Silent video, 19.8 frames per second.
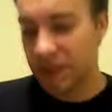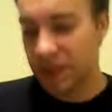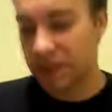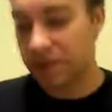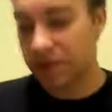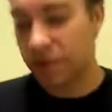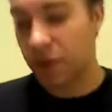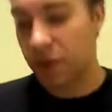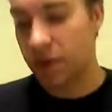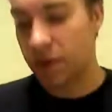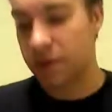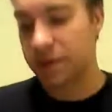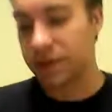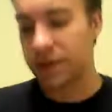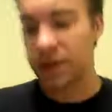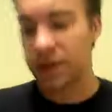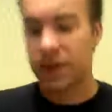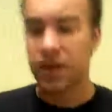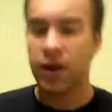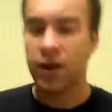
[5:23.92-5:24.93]
As far
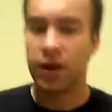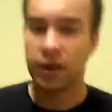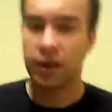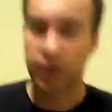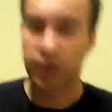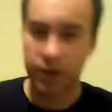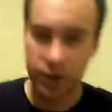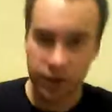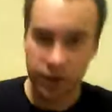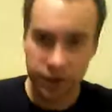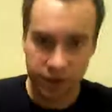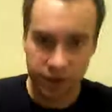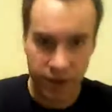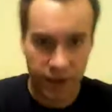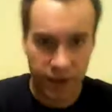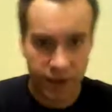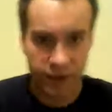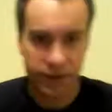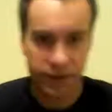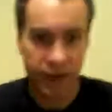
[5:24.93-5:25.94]
as a lot of other
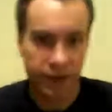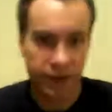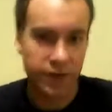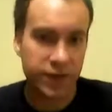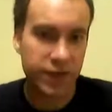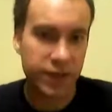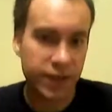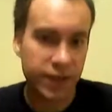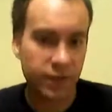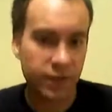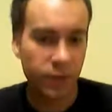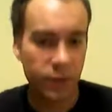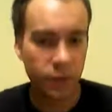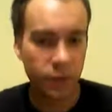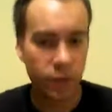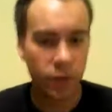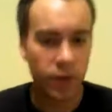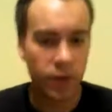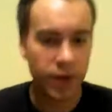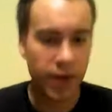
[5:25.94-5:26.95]
guns I've seen
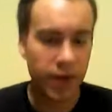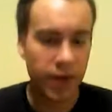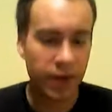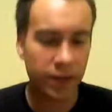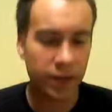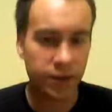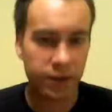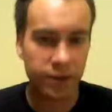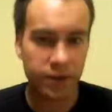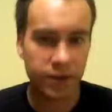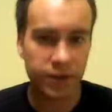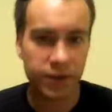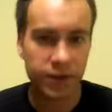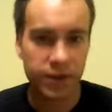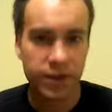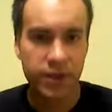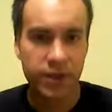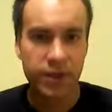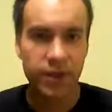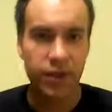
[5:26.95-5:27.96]
with wood handles,
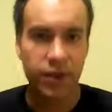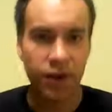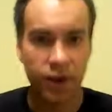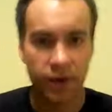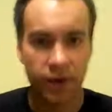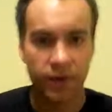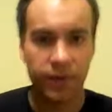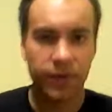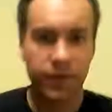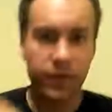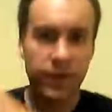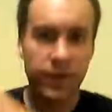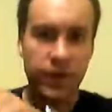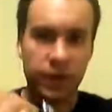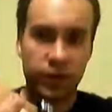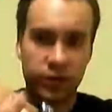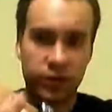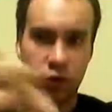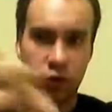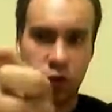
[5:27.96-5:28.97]

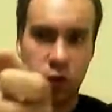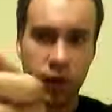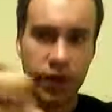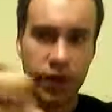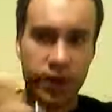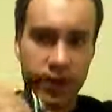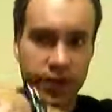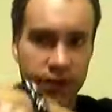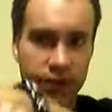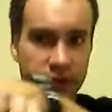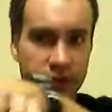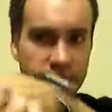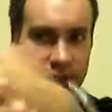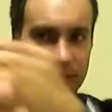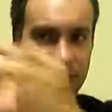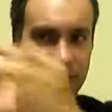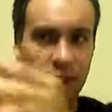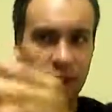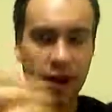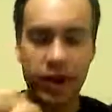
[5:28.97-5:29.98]
they'll twist and
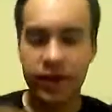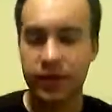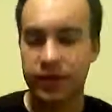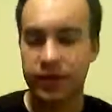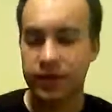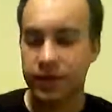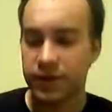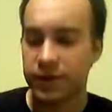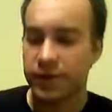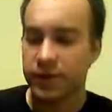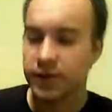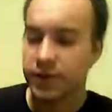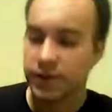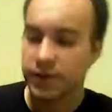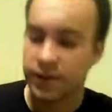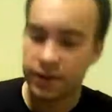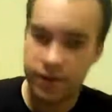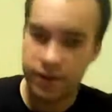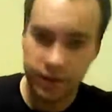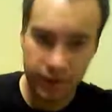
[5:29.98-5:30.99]
slide
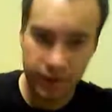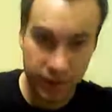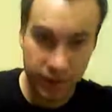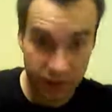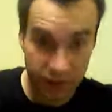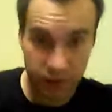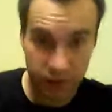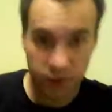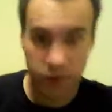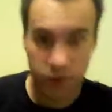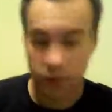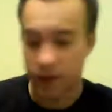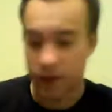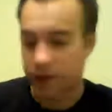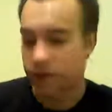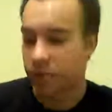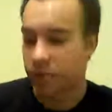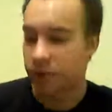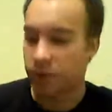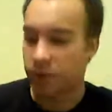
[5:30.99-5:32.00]
and
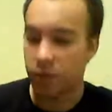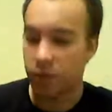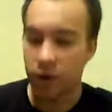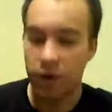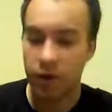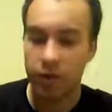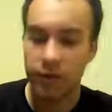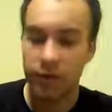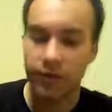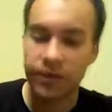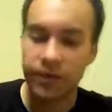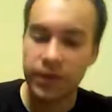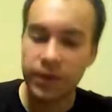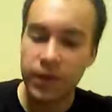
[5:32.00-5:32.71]
creates a big problem.